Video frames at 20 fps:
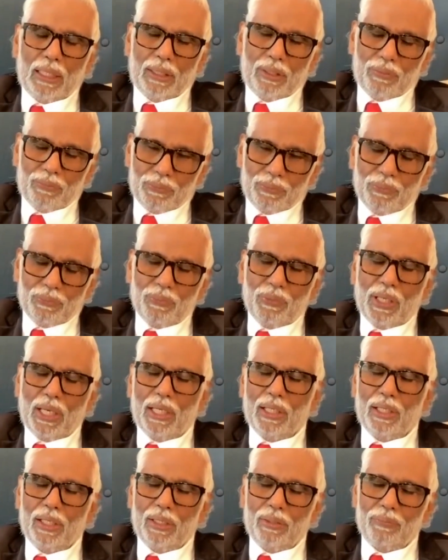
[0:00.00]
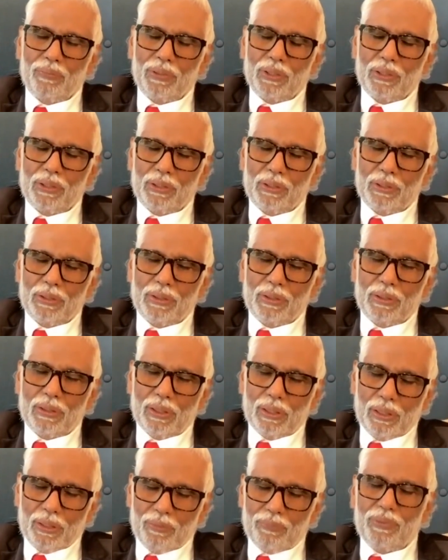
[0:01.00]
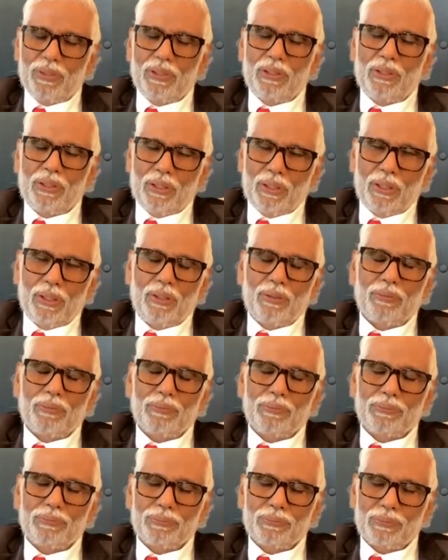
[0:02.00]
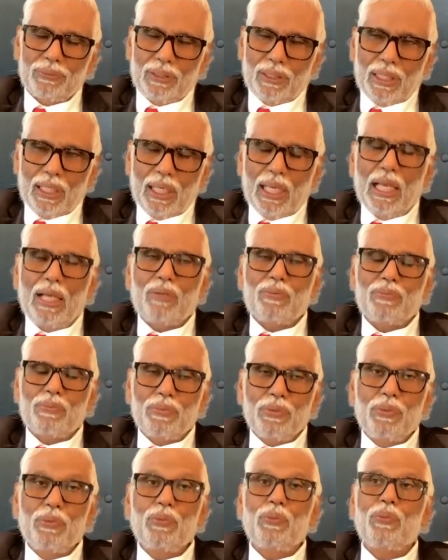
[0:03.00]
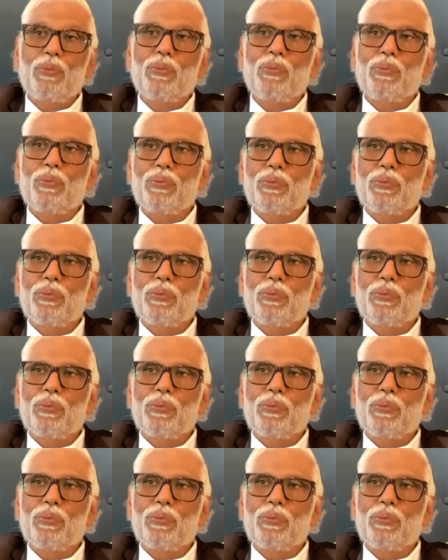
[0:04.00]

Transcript: And if you had lived in the now, have you